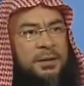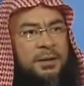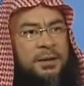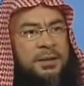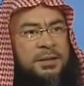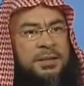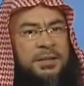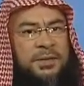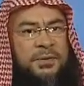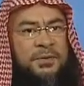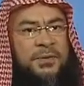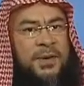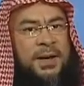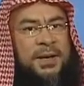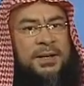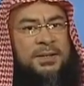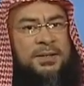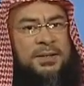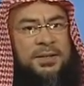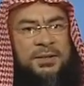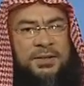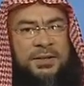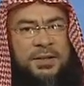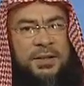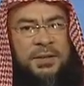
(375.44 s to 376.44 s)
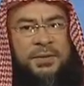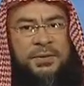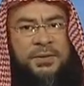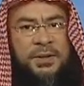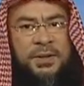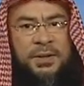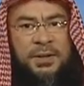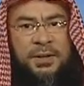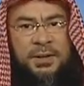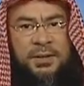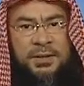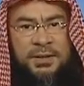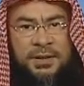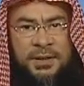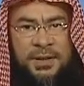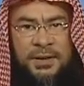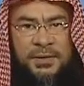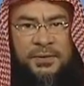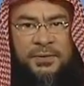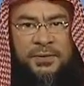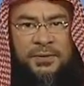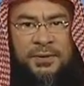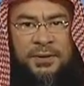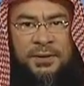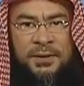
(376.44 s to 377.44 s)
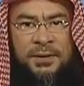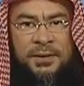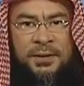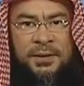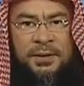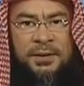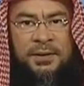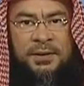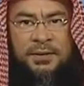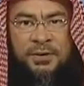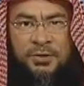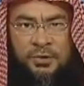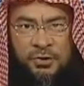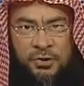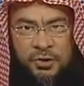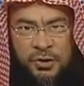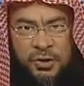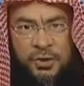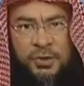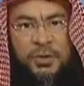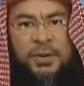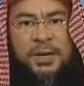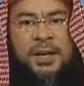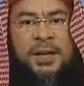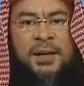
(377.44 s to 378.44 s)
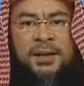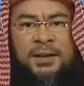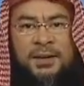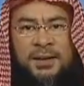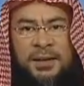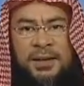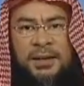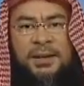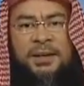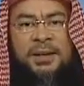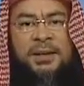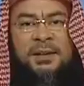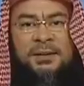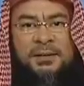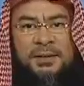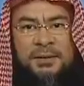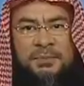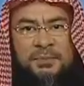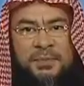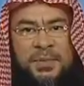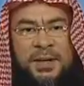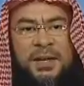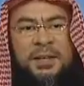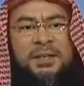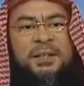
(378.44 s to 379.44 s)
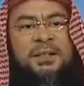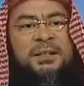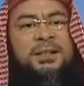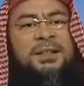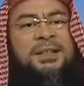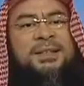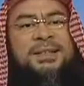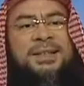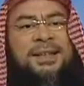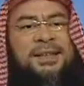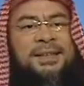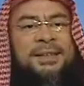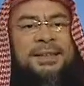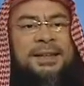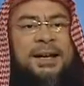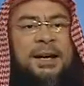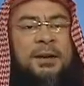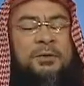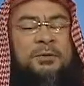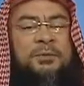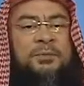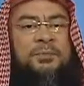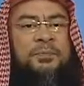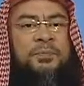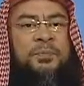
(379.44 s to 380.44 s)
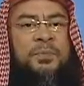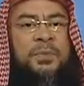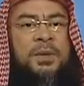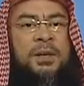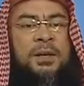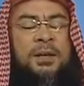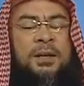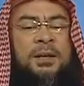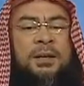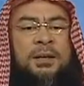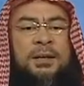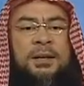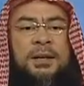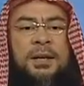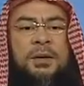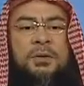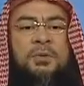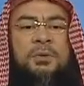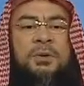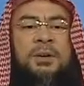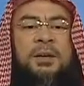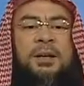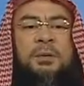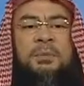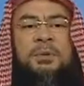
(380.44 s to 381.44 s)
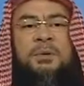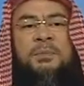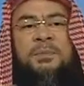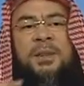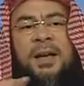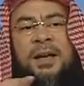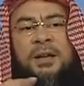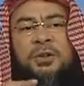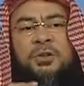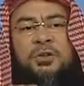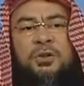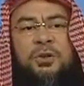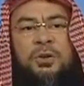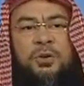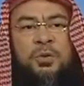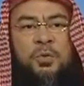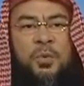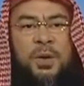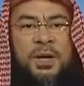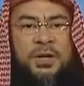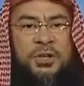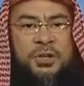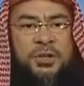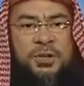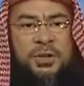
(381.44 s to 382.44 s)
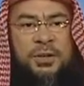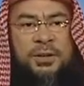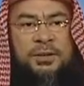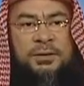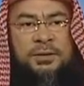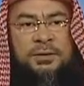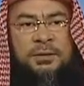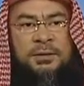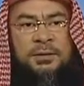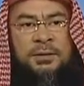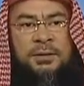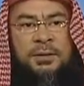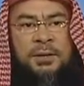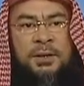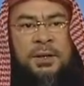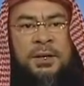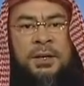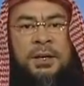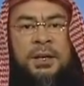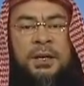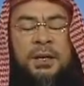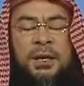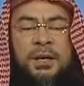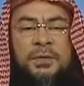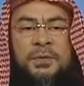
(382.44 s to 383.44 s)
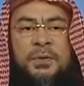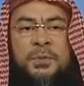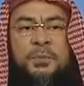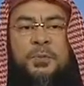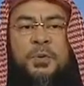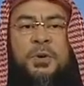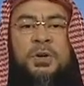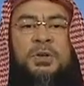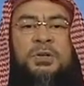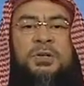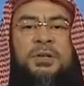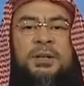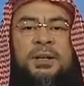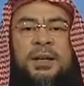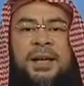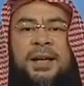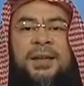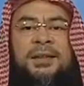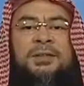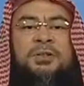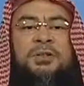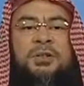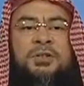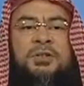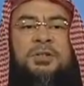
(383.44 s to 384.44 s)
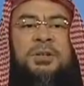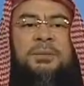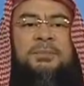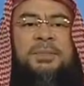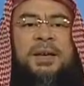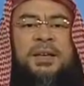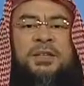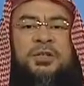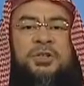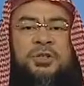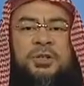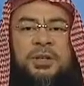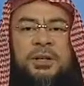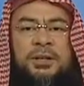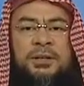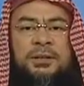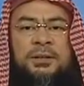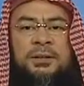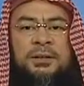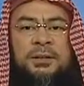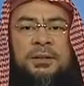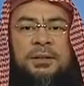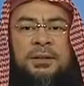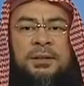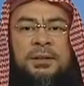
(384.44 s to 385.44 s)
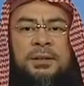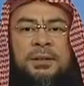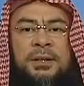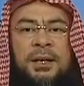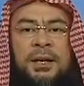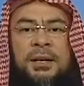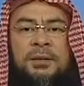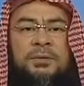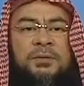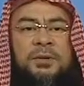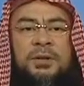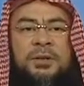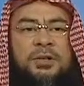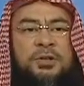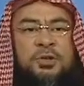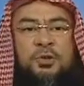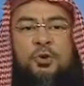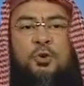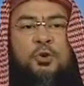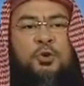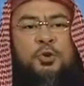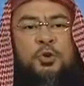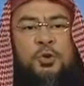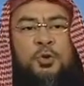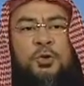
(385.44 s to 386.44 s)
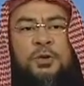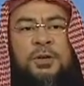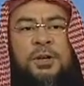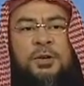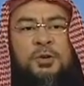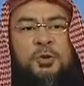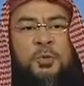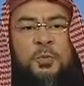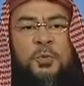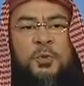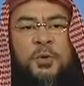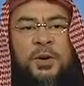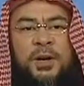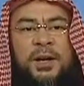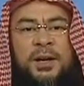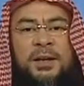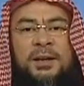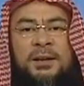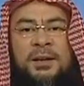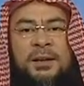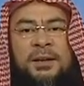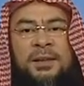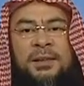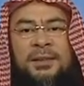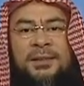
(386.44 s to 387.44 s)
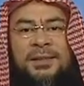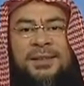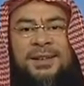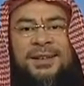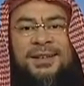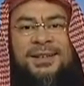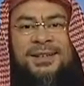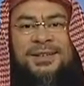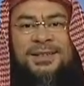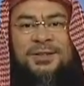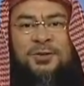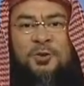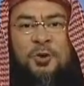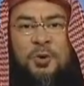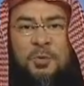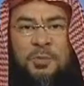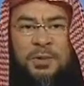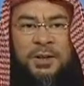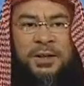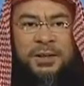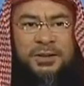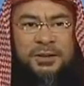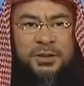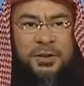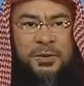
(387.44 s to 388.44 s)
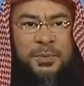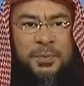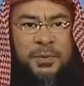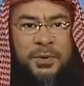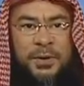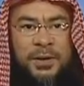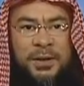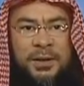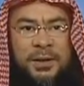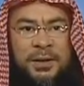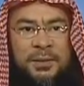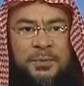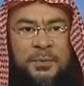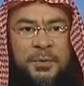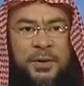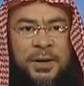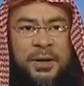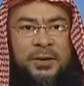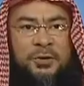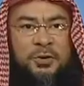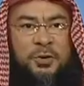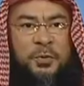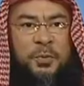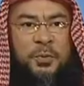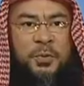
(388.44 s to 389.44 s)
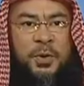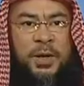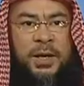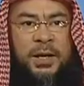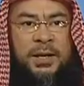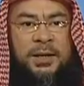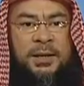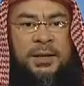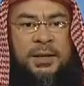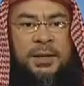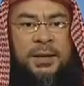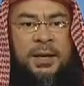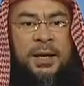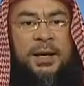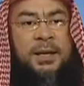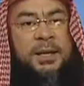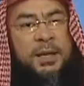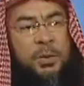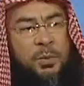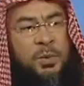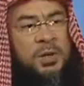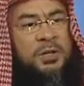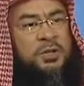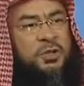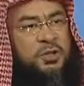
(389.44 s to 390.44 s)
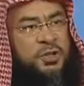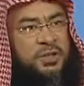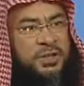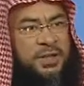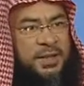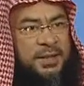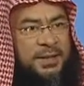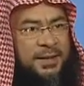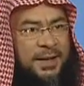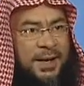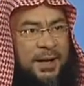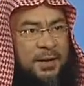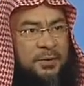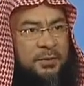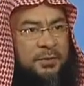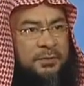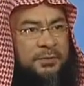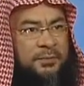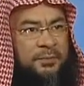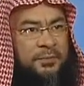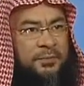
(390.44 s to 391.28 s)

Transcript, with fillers: It suffices. It's enough. It's enough. You, you can't immediately sit down. Now, coming back to your question, if a person enters a masjid and there is no sunnah to pray, there is no obligatory pr uh, prayer to pray, and he wants to sit down,